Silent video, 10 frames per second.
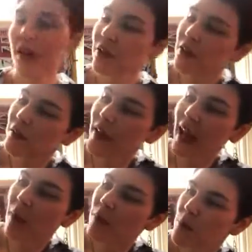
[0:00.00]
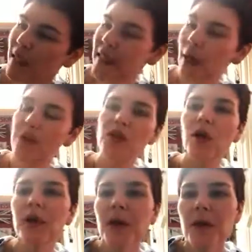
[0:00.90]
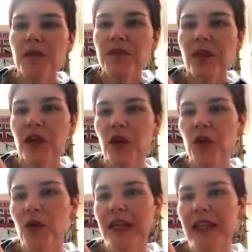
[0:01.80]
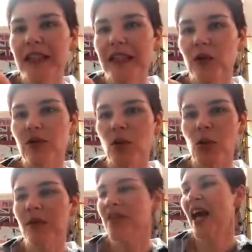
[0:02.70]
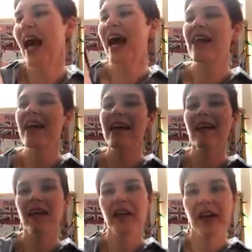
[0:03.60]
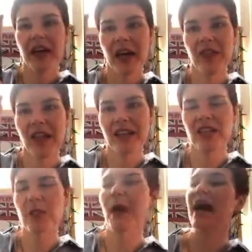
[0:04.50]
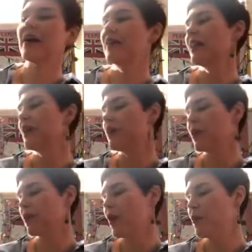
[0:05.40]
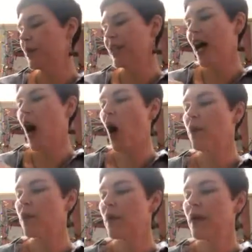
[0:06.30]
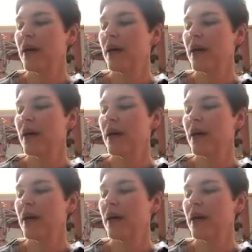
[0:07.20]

I don't know if the camera's picking up, so the green here is all metallic, and that's the back, and then when you open it up,